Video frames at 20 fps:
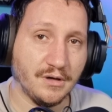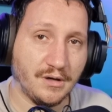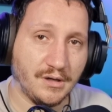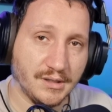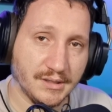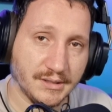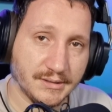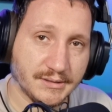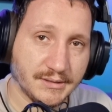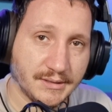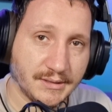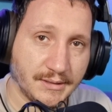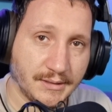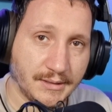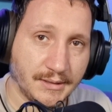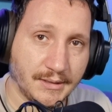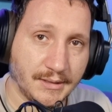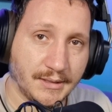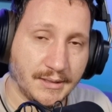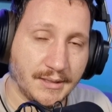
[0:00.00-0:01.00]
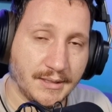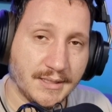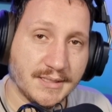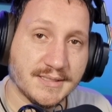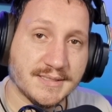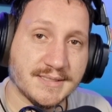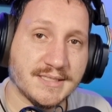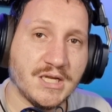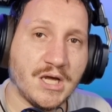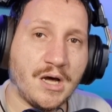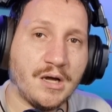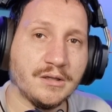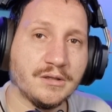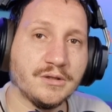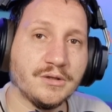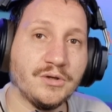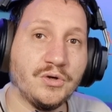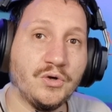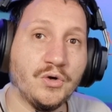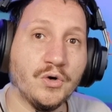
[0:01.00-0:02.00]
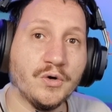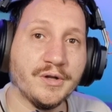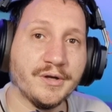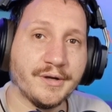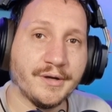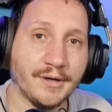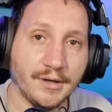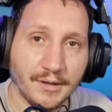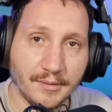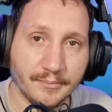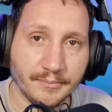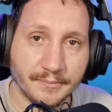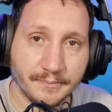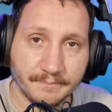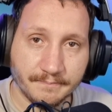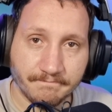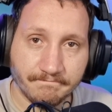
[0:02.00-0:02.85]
call it. It's not gonna come.